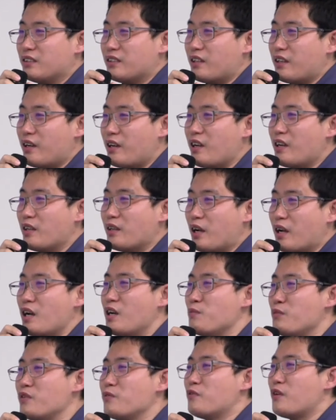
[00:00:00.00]
I
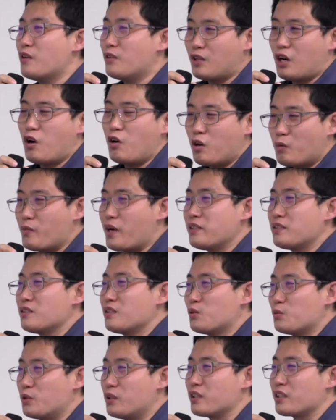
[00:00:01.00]
mean our method
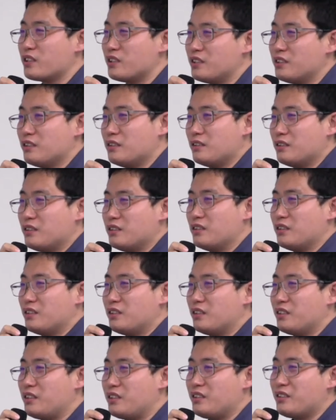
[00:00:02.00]
work.
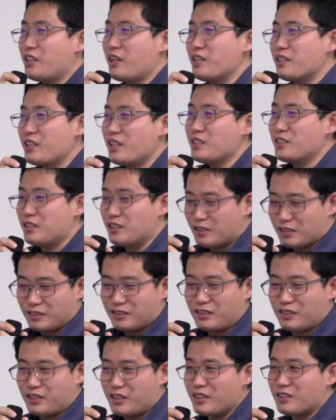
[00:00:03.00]
Just
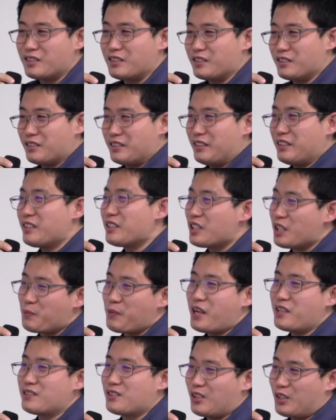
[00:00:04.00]
it
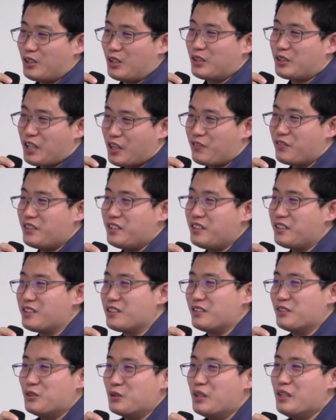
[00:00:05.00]
depends on your
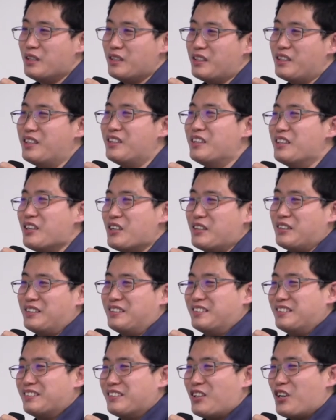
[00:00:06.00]
definition
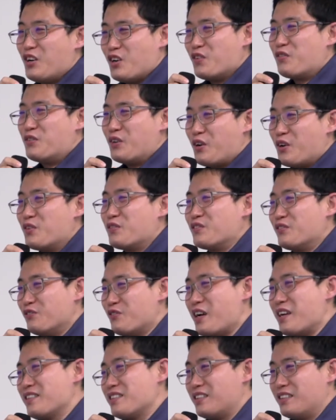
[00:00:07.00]
of
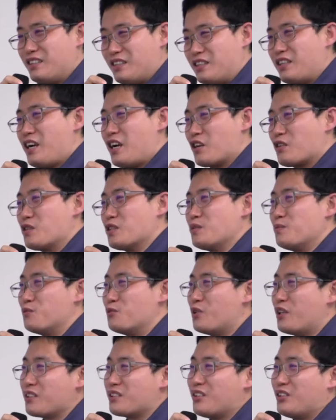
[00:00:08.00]
whether an algorithm
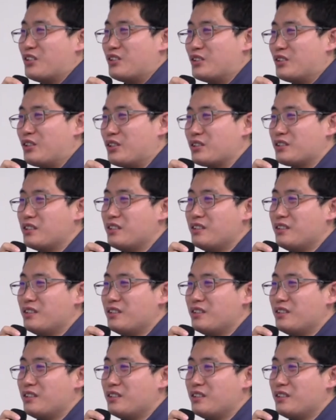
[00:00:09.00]
works or not.